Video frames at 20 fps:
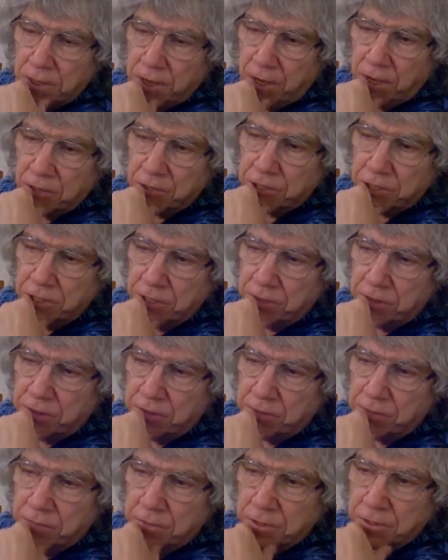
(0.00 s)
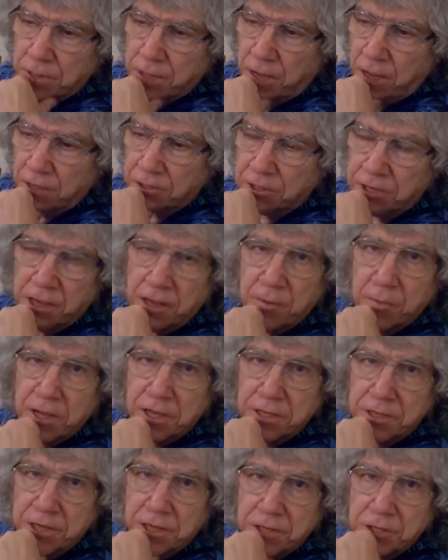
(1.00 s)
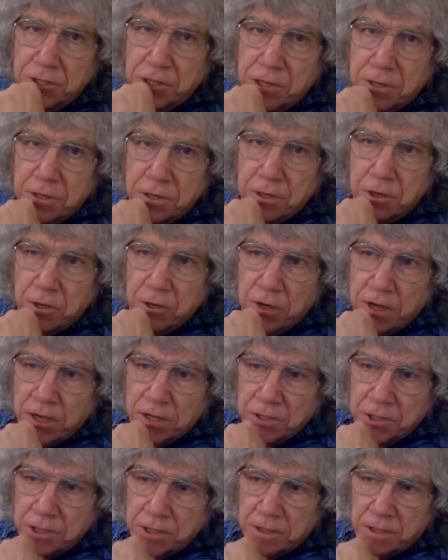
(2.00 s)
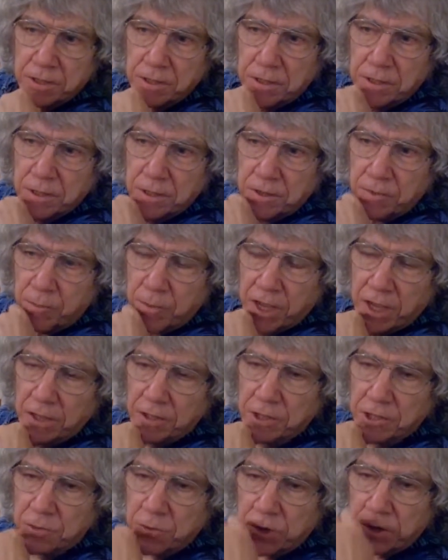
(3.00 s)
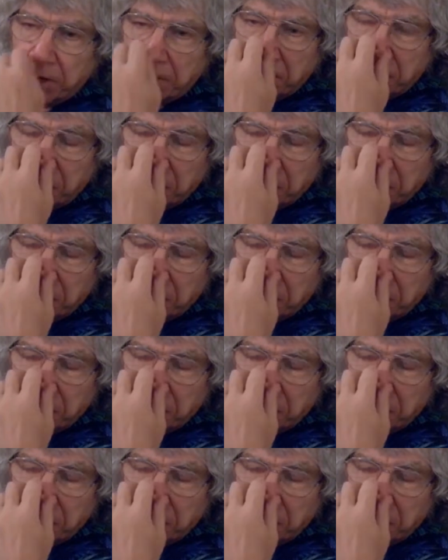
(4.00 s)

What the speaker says: How's he getting my attention? How's he making this work?